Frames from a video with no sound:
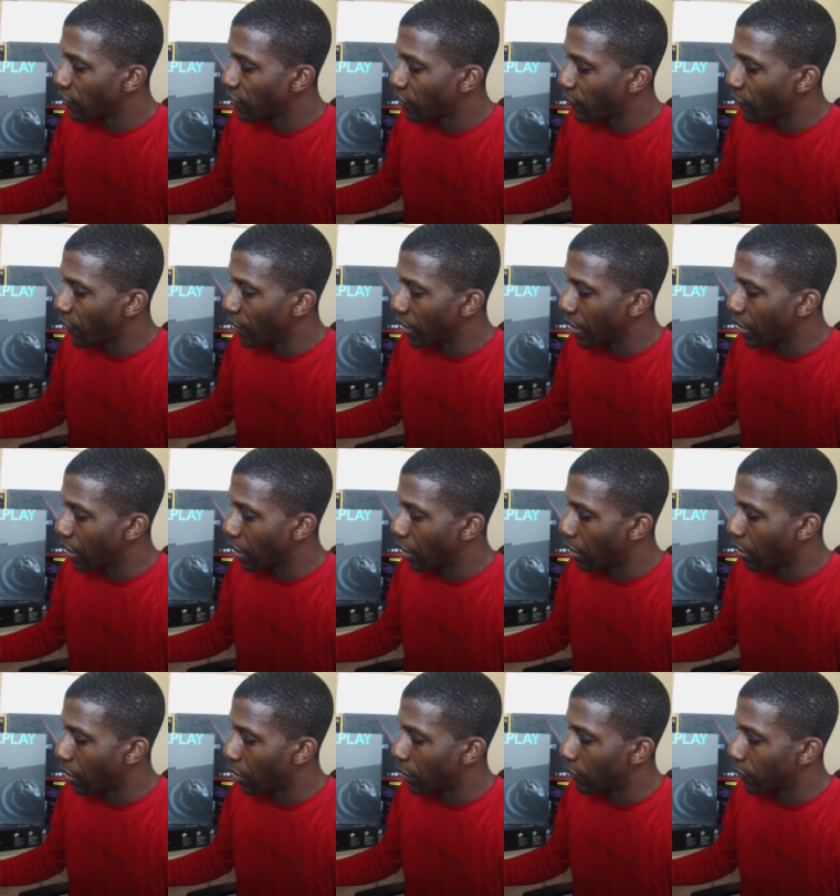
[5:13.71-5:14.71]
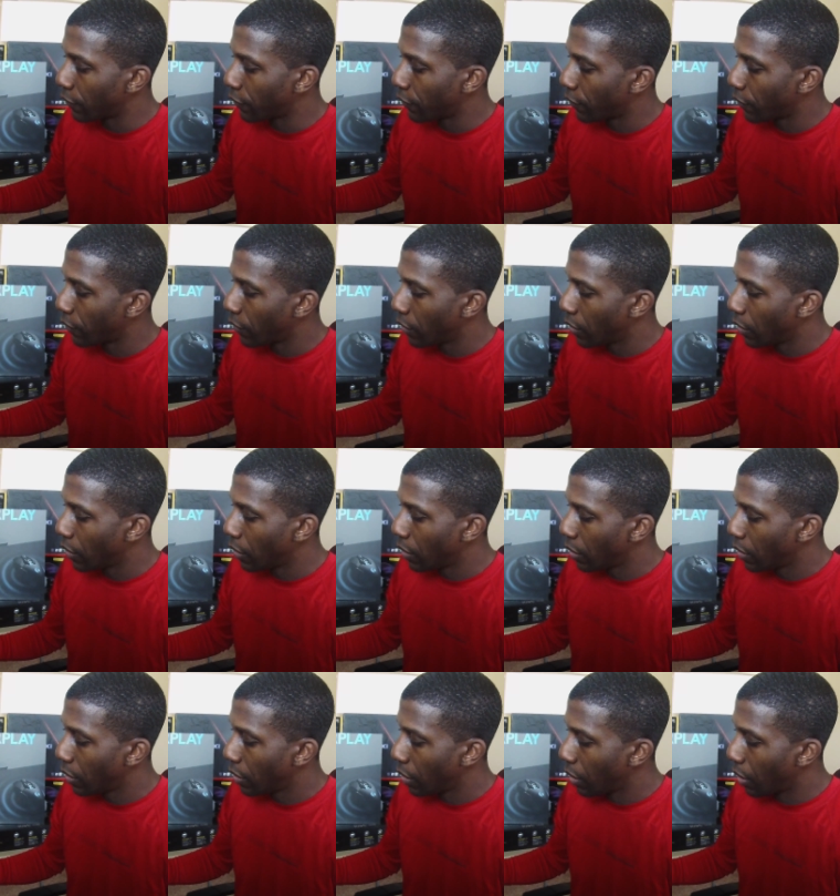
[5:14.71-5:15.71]
feeling of
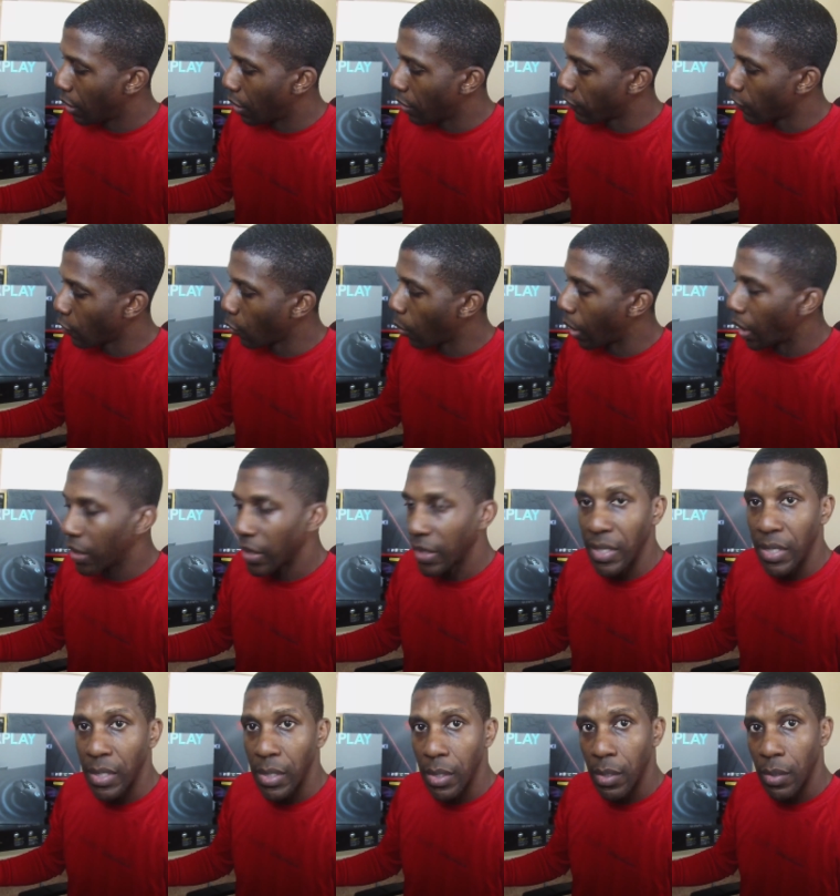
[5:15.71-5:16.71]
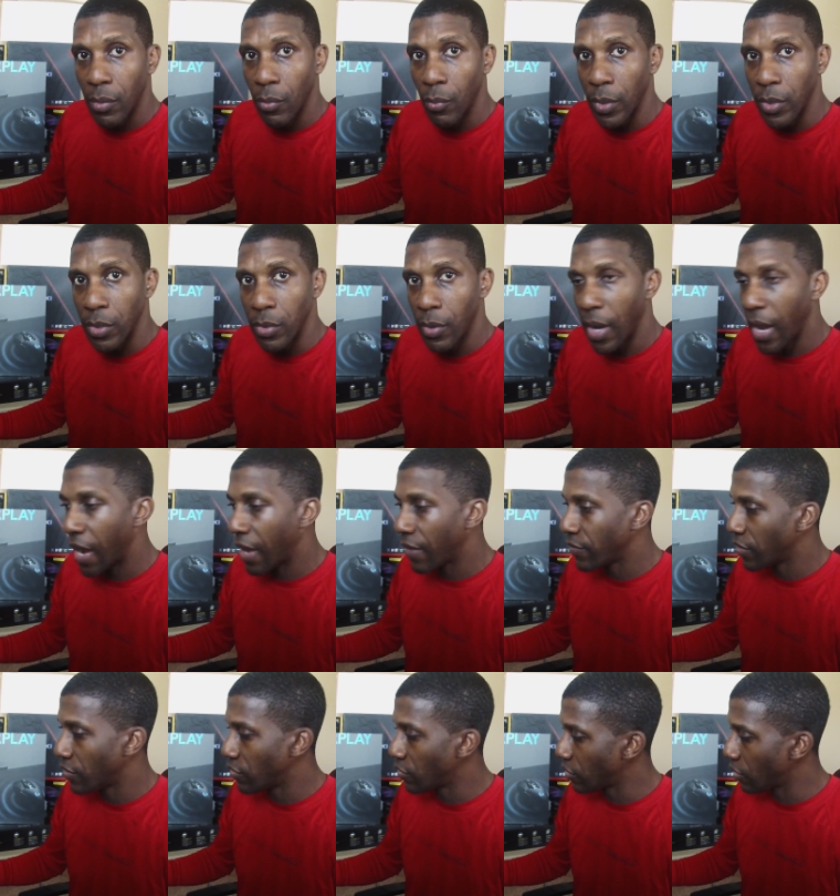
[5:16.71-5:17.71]
quality when you have
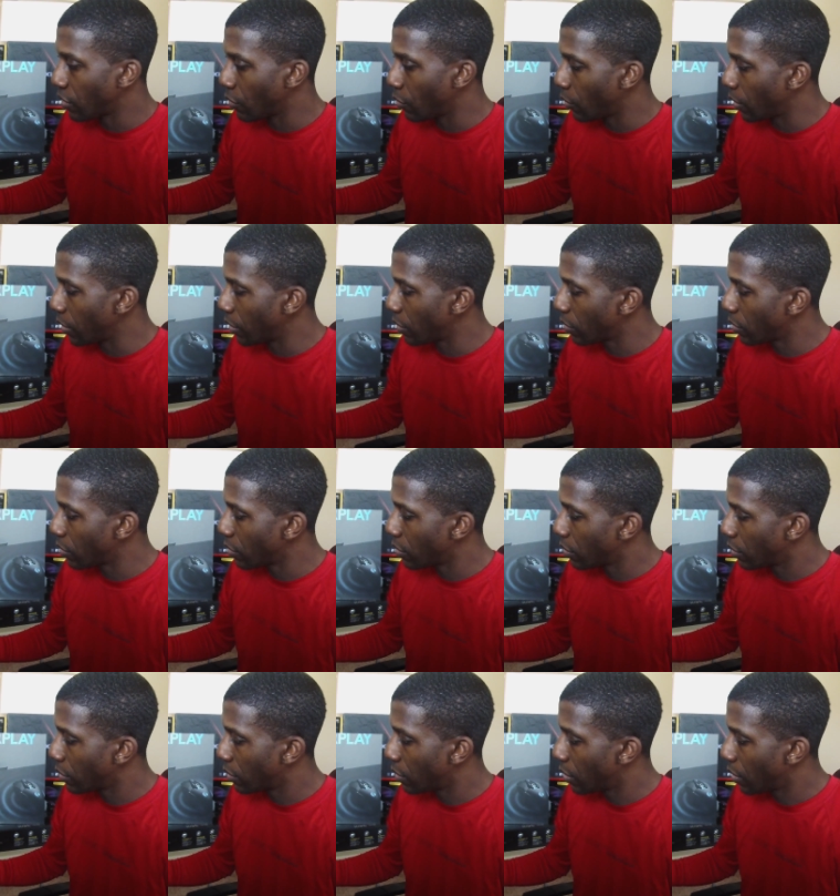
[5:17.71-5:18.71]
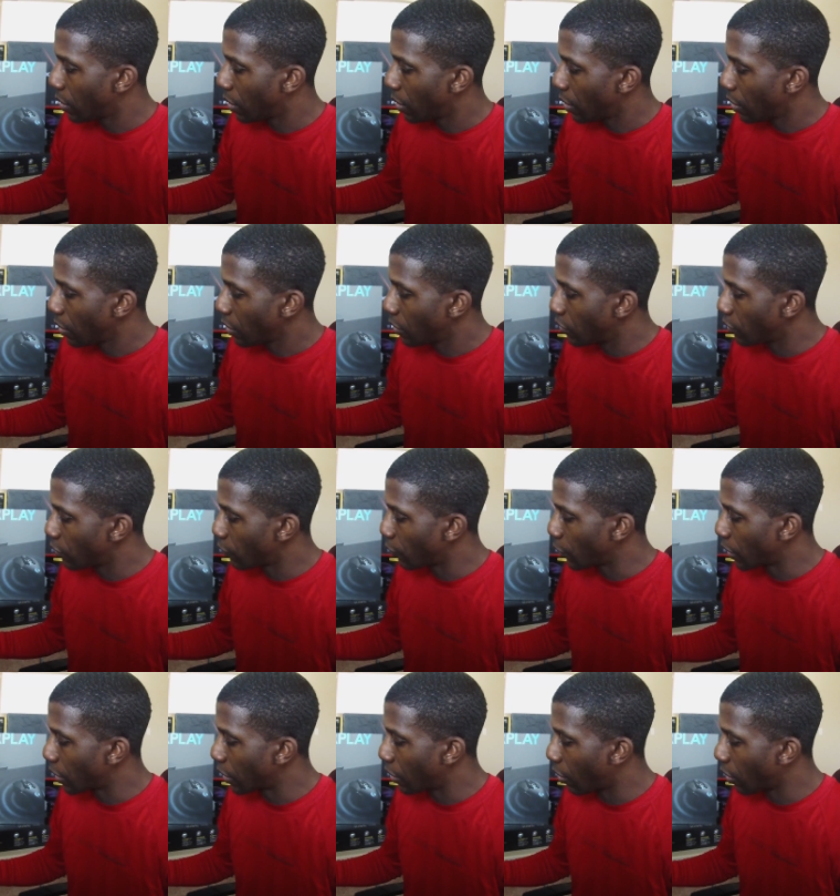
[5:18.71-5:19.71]
this steel wheel. It's
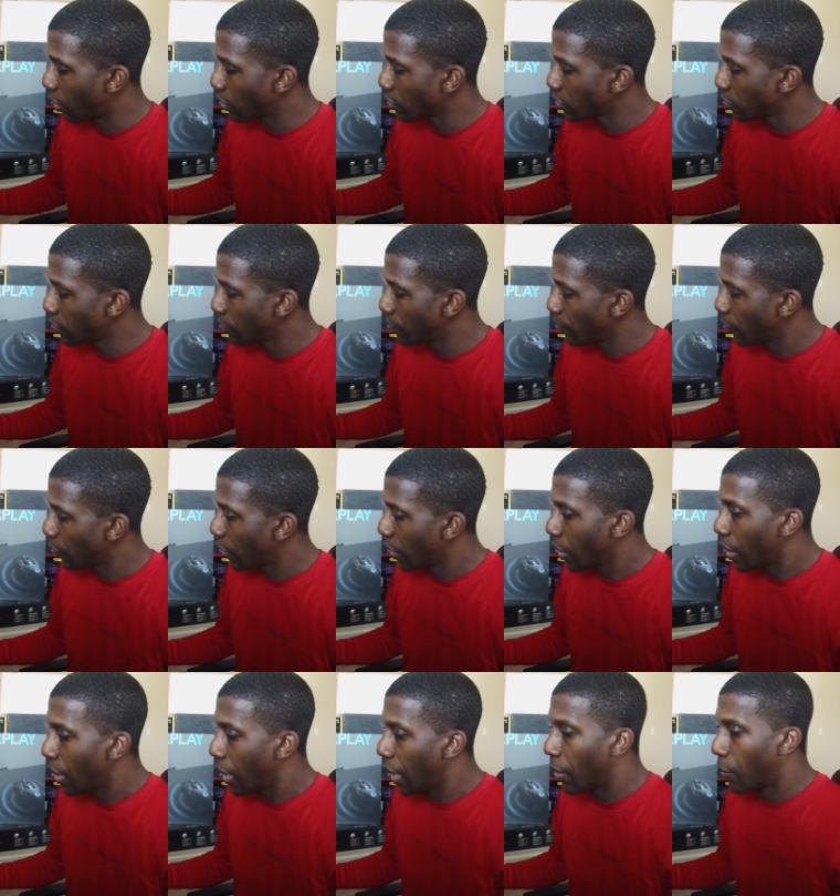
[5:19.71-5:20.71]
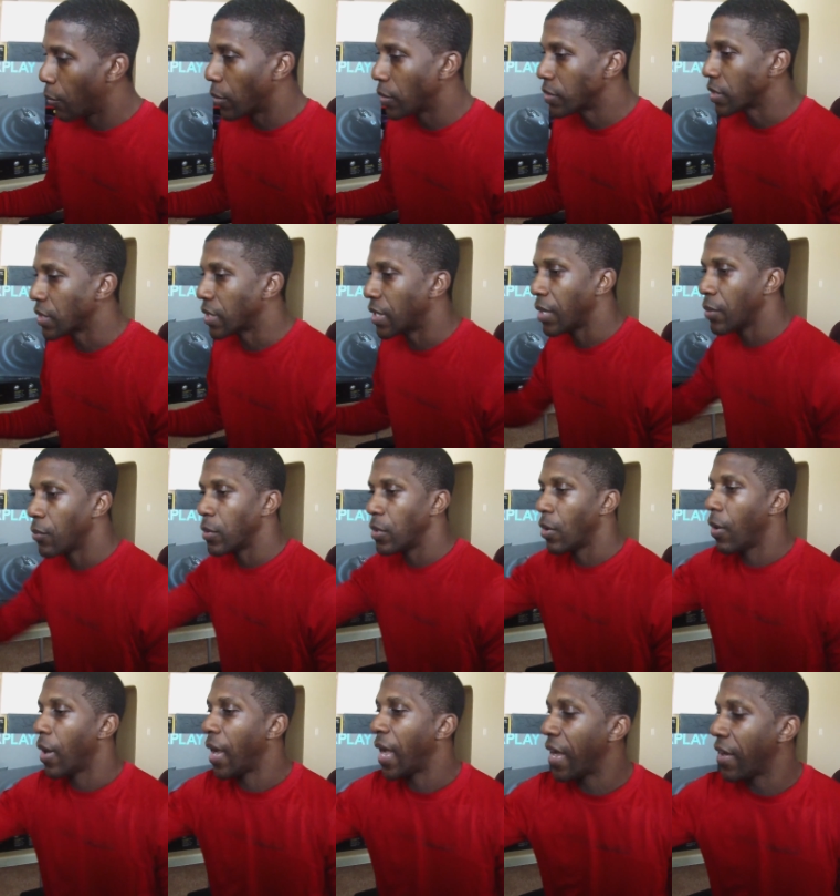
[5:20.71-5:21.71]
freaking awesome. And once again, we
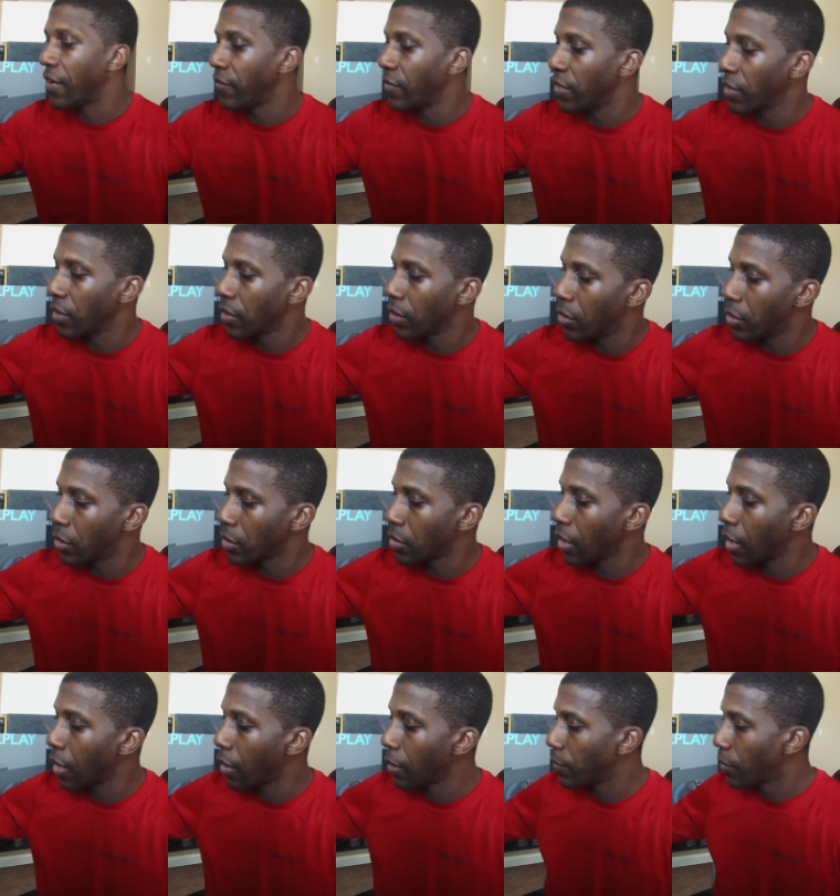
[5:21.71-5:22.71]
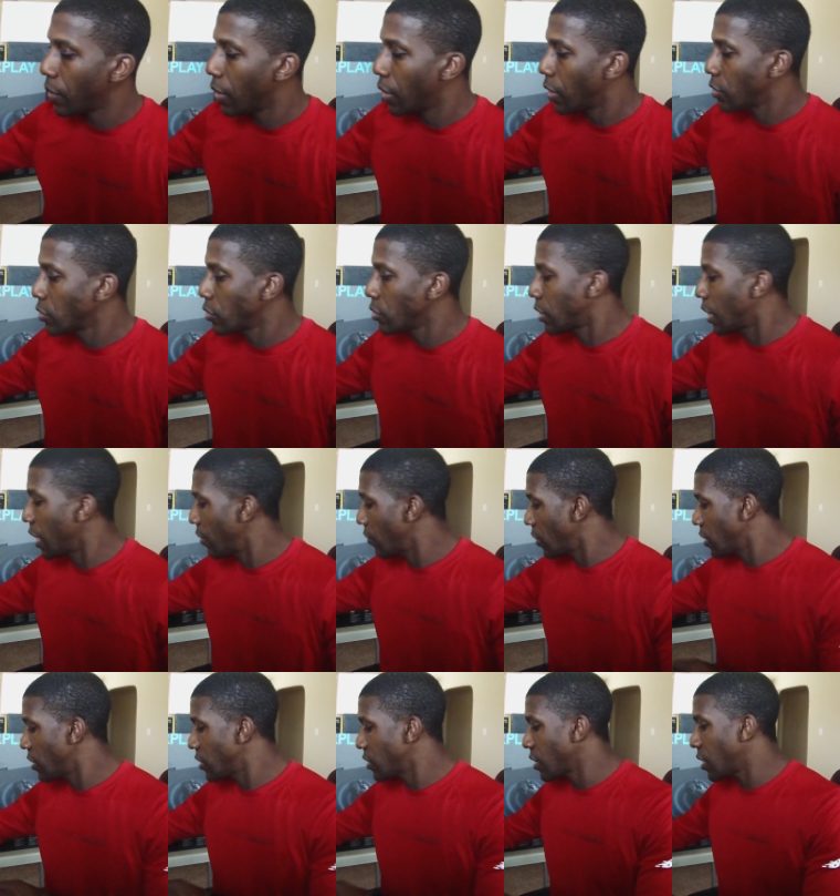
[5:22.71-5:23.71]
don't have it hooked up, so you can't
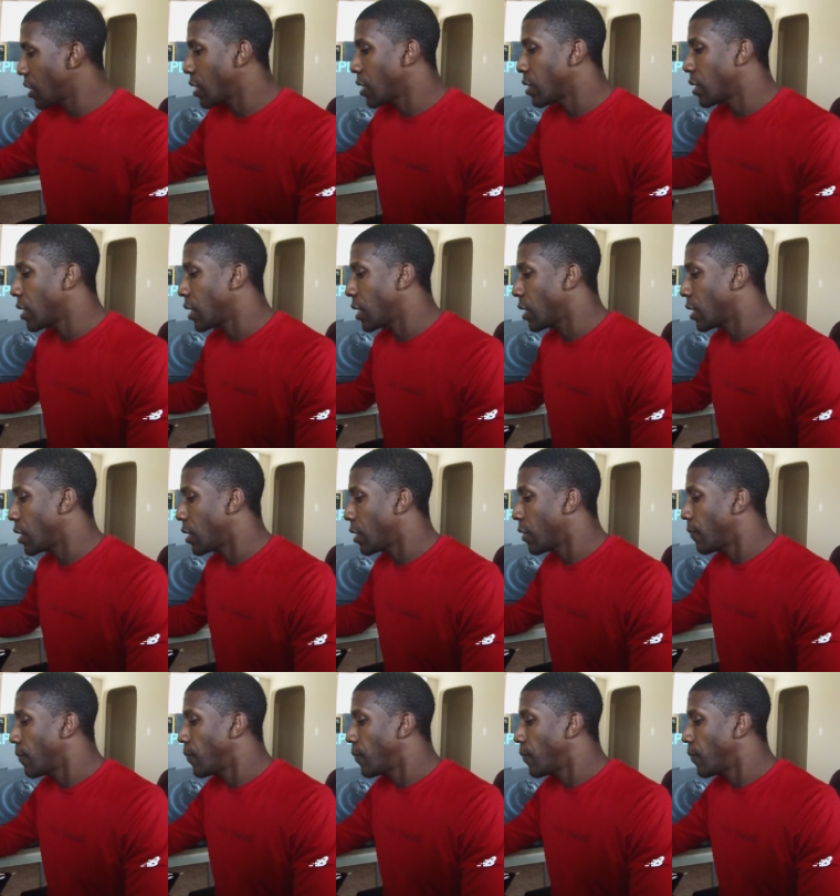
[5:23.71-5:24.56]
really see